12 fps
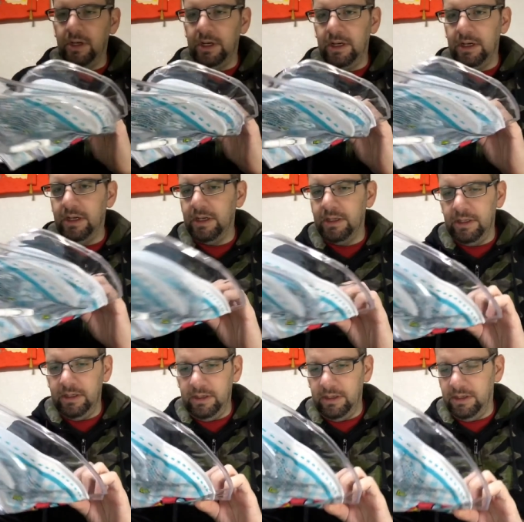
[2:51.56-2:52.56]
uh,
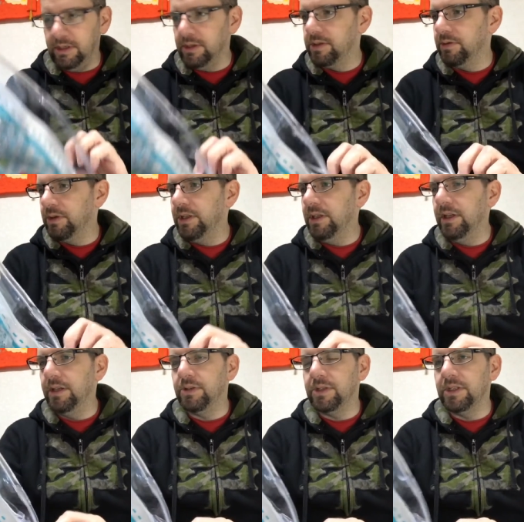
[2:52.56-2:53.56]
it's also
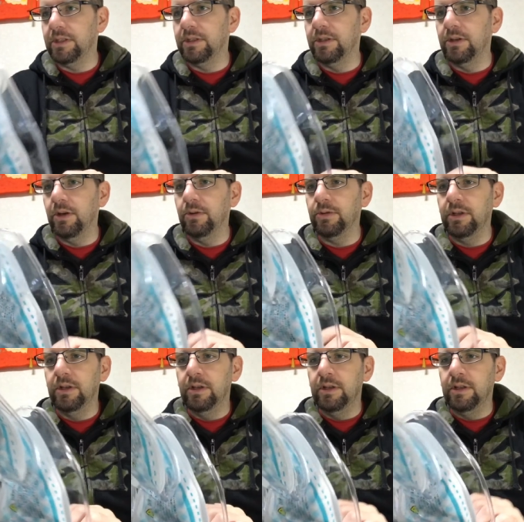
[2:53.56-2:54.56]
interesting to note,
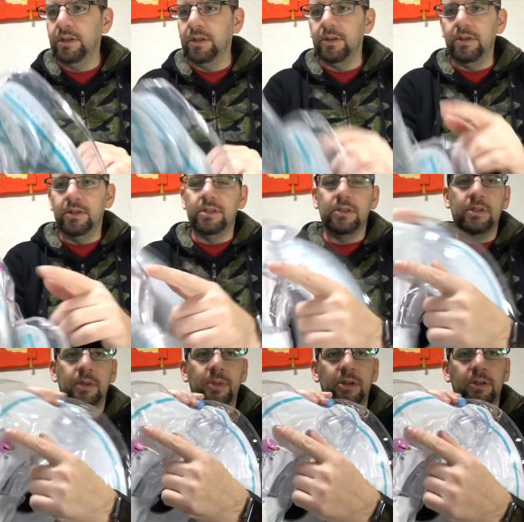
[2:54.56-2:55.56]
oh, there's
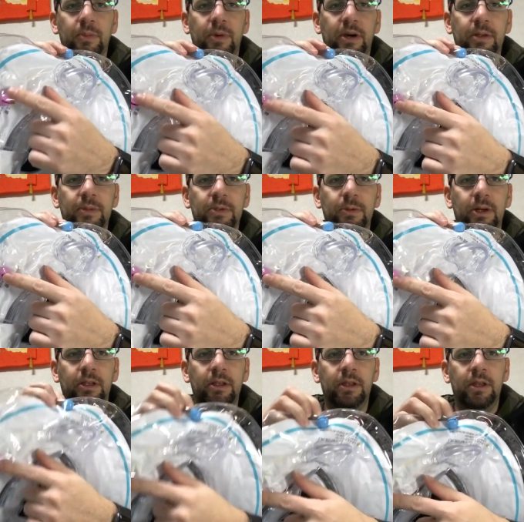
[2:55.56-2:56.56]
some here on the bottom as well.
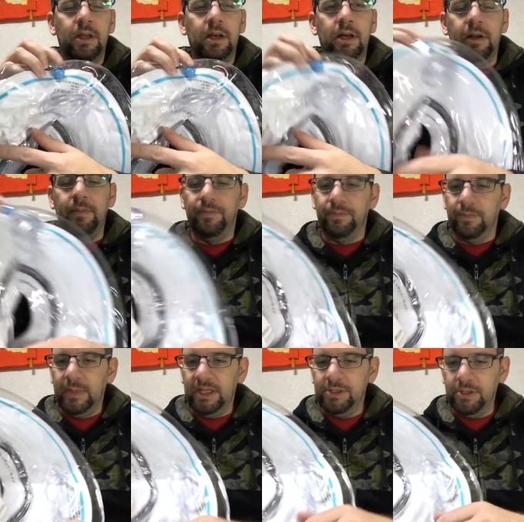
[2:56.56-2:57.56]
Um,
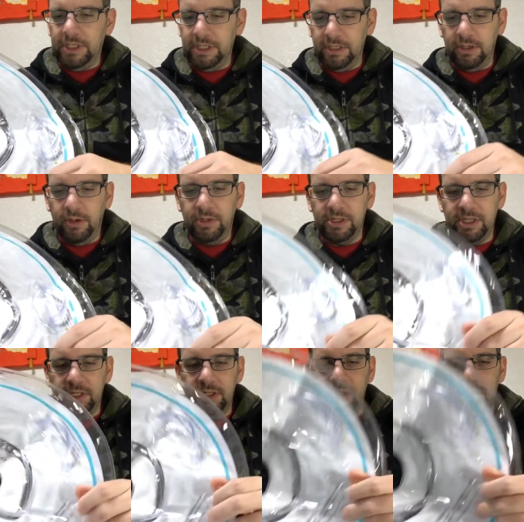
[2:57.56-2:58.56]
interesting to note there's actually